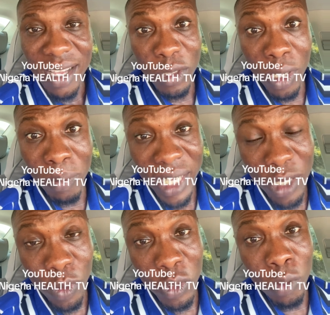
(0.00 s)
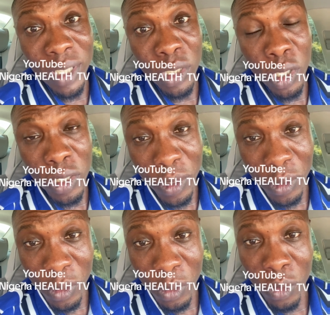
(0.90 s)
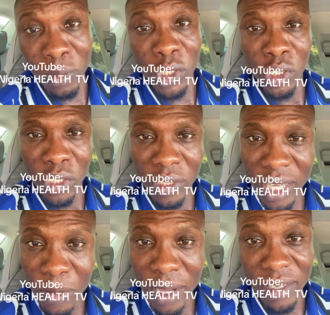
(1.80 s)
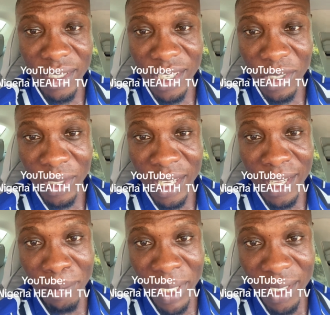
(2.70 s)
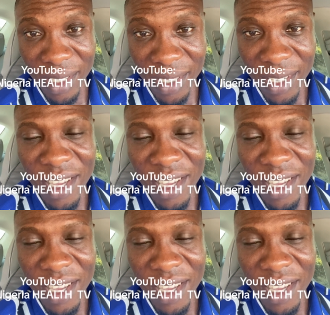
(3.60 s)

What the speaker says: Some tests will also be done on you to be sure that you have gestational diabetes.